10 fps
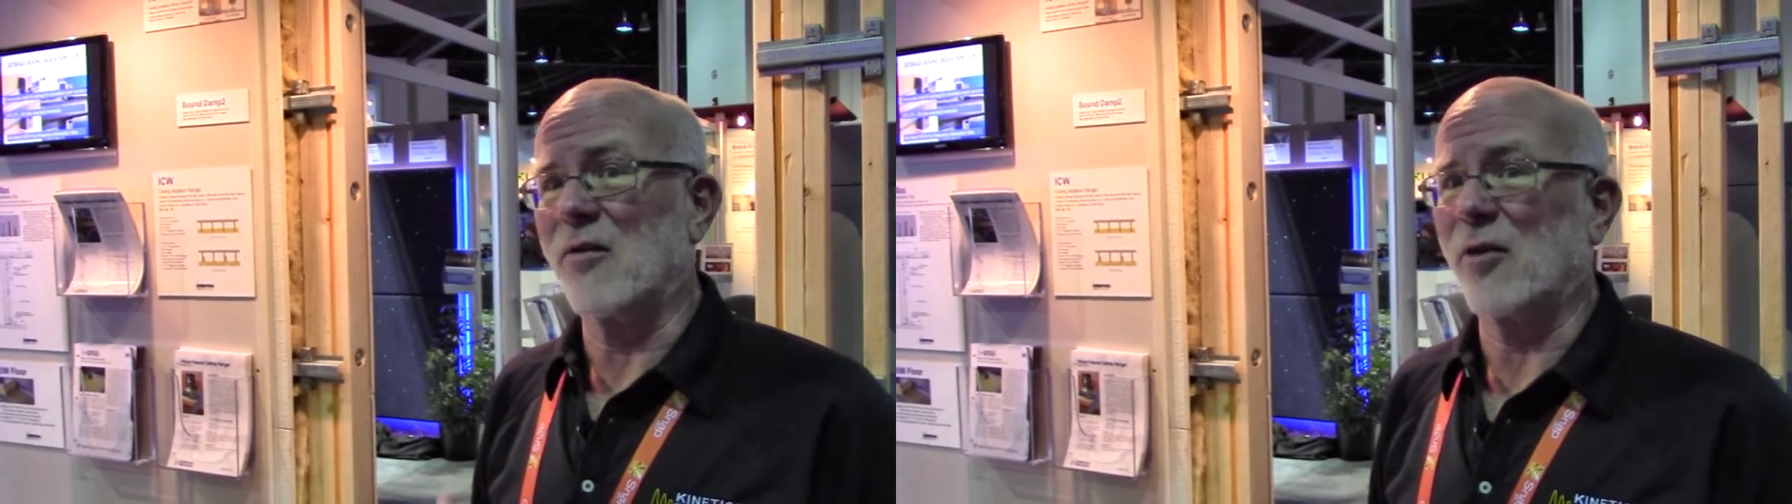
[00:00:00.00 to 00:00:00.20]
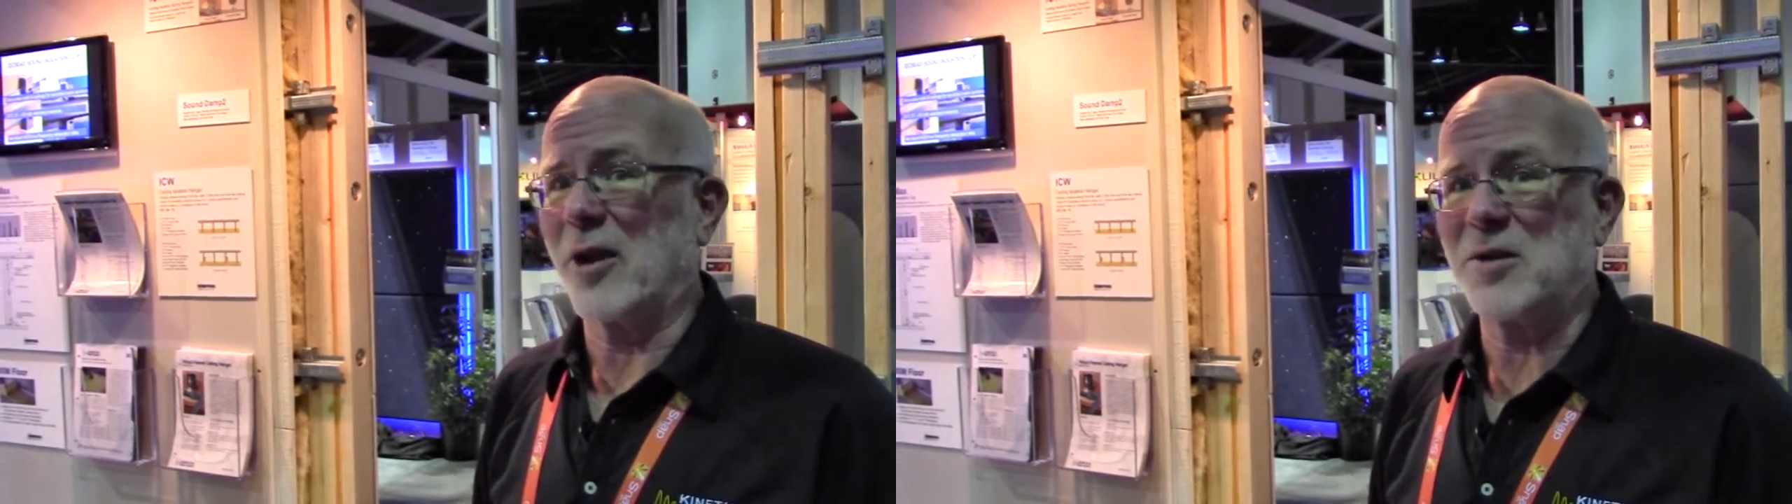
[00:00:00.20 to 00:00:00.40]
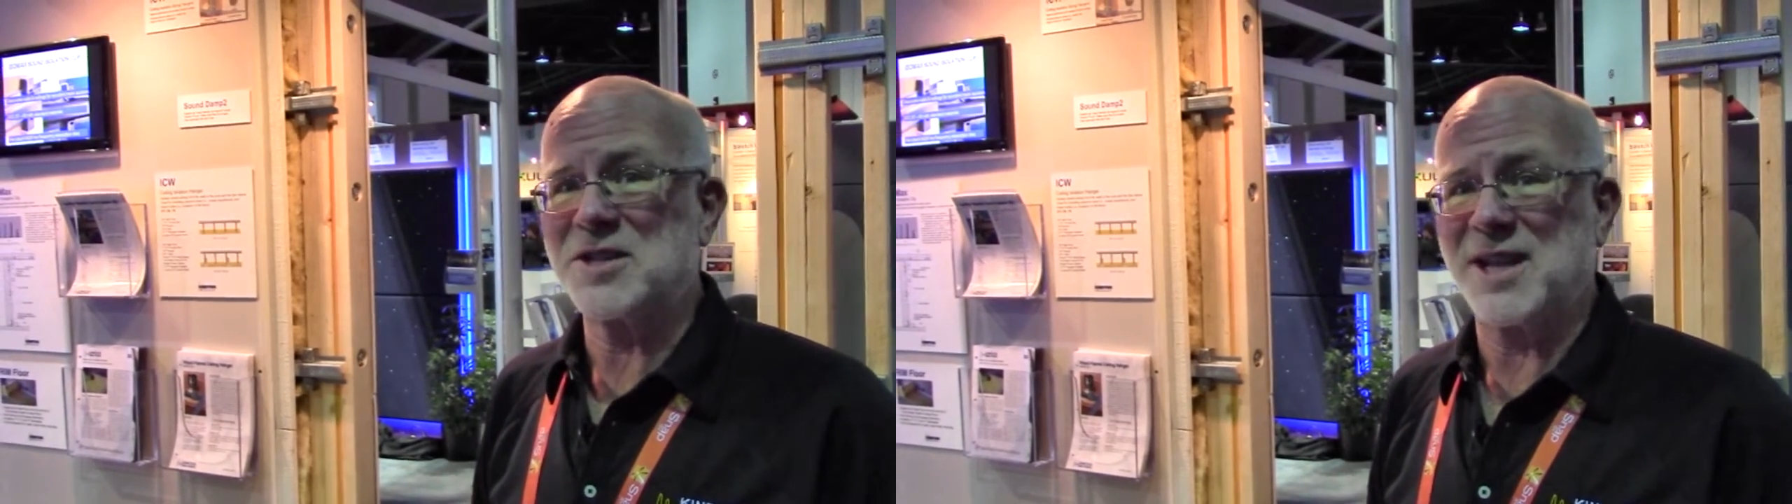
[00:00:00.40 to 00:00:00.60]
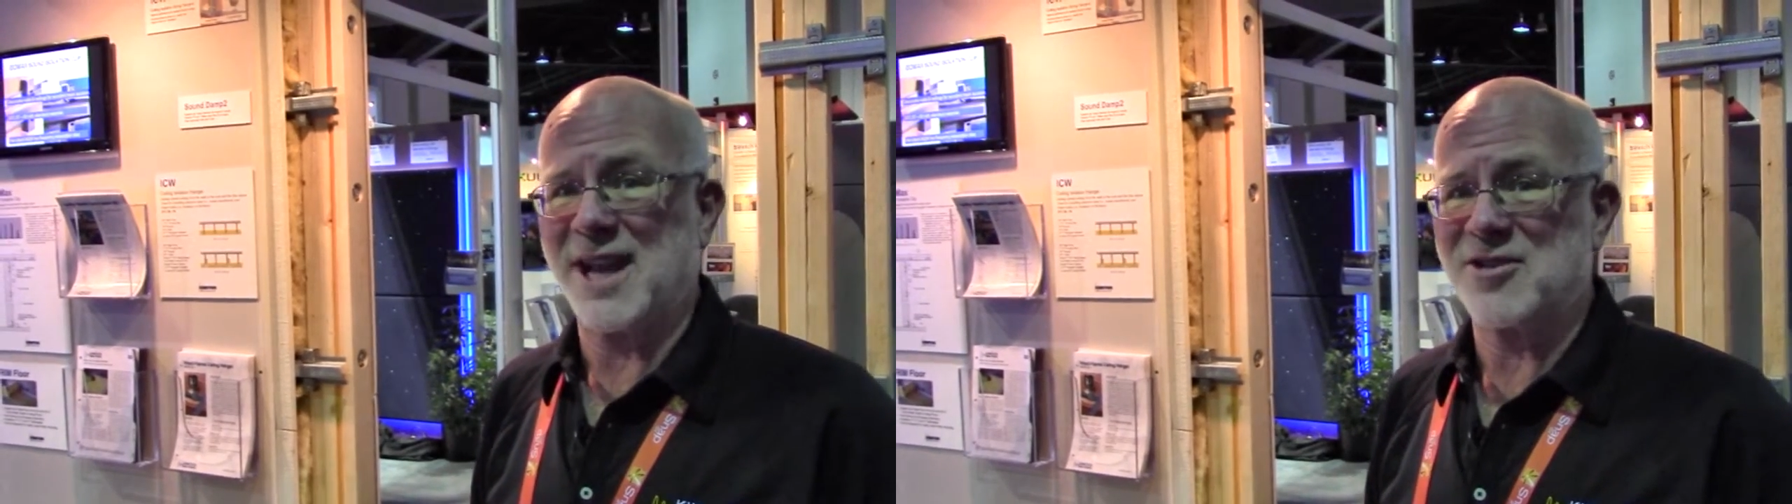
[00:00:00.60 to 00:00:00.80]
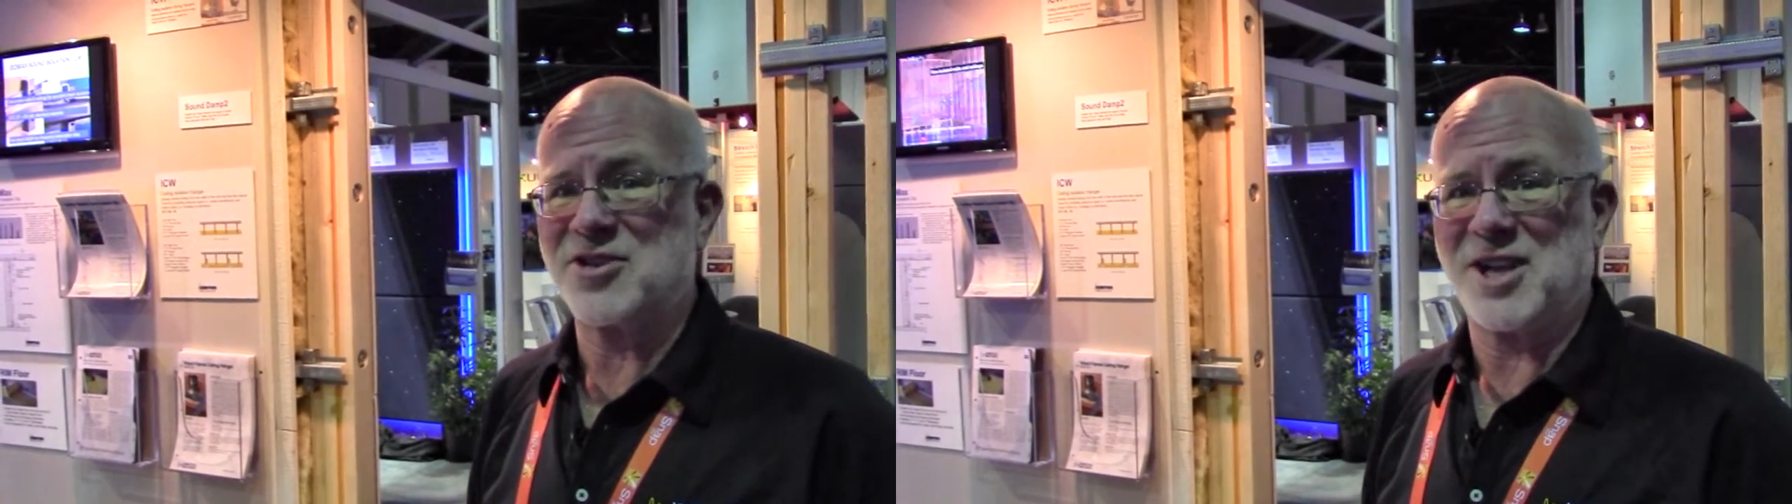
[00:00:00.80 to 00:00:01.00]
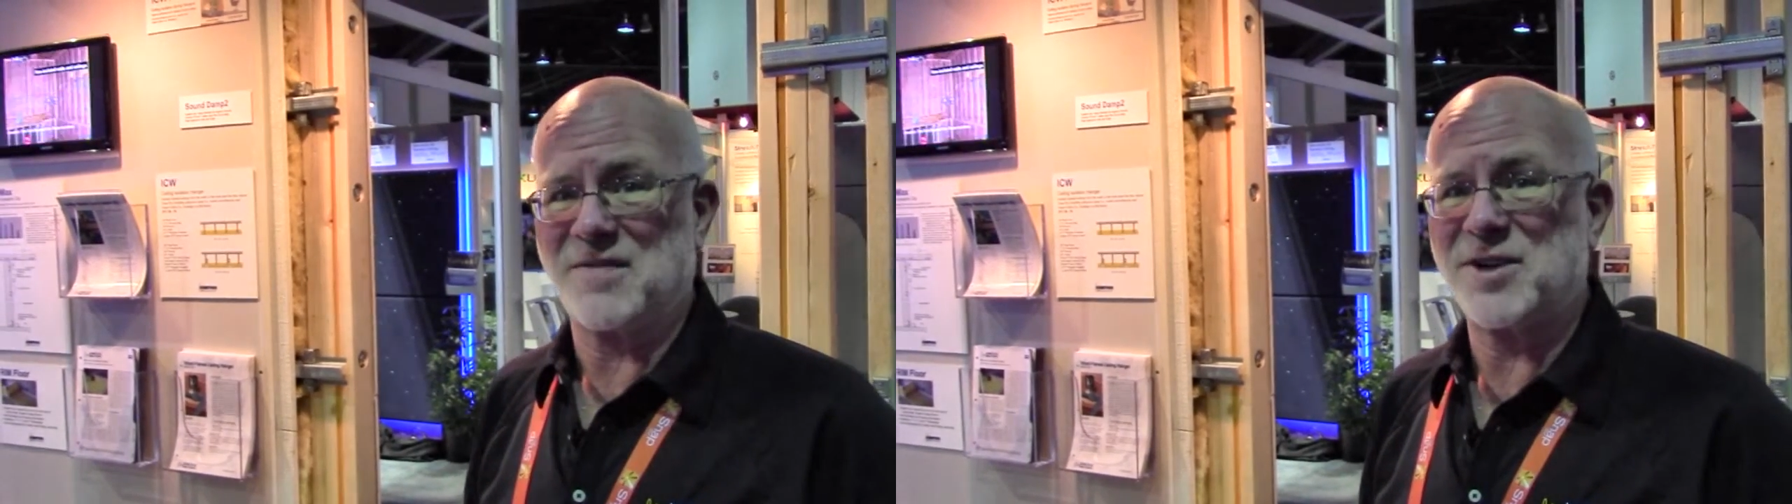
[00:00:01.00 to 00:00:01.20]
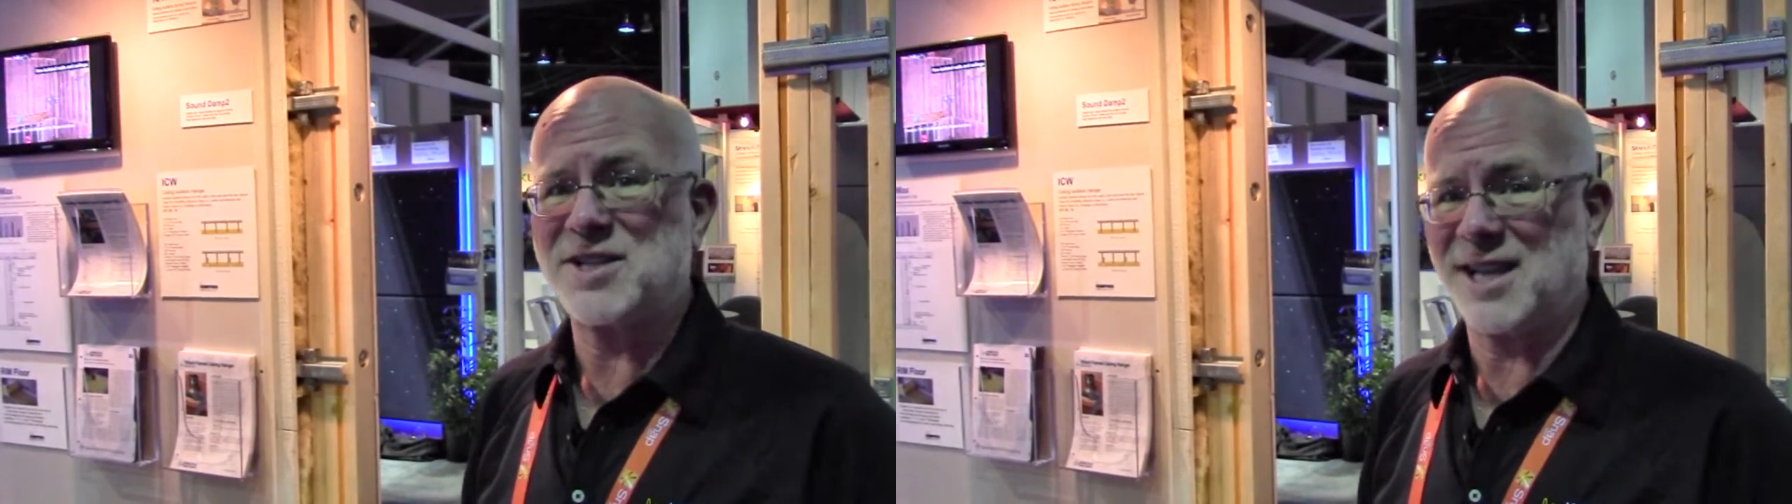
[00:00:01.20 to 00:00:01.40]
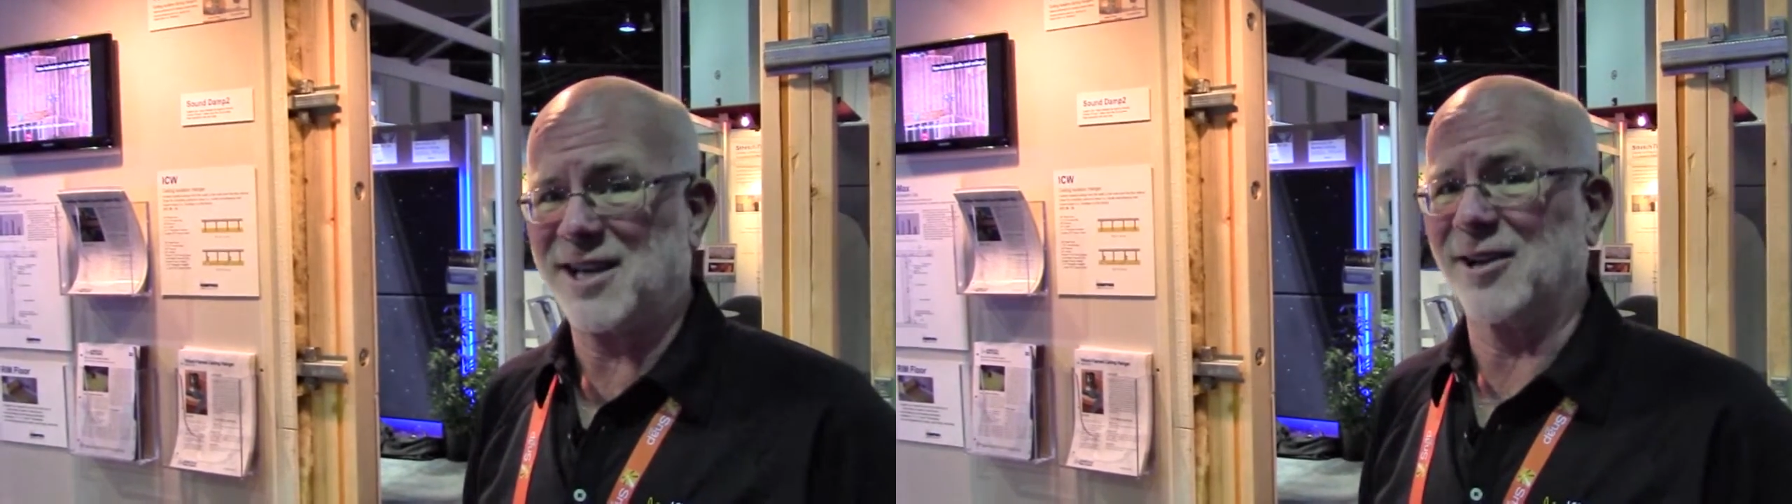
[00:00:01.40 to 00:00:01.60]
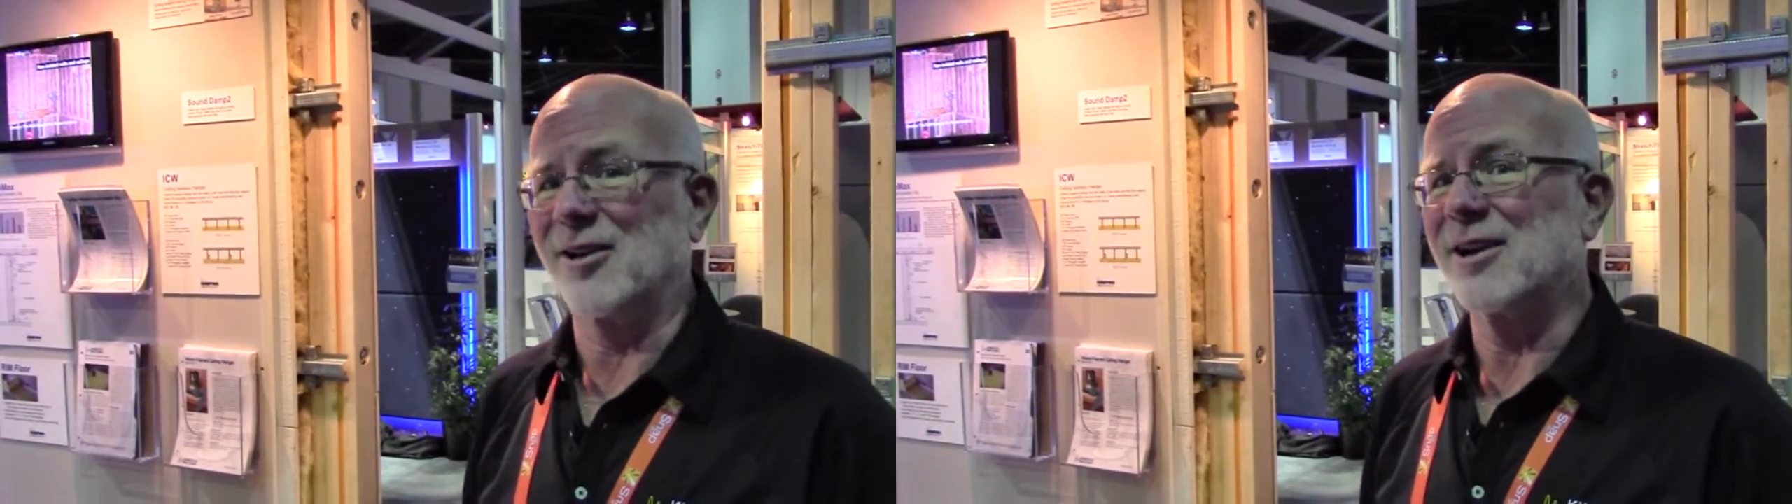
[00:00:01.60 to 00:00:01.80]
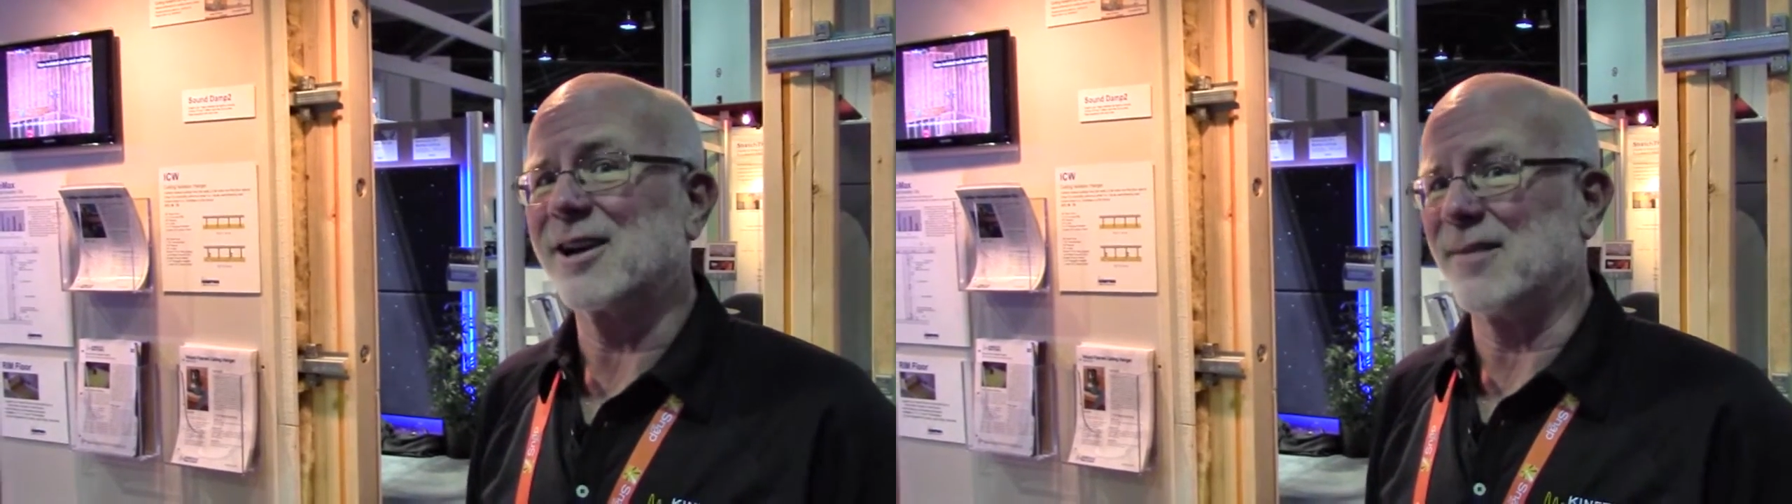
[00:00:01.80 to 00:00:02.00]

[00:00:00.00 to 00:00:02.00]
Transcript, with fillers: frequency energy in particular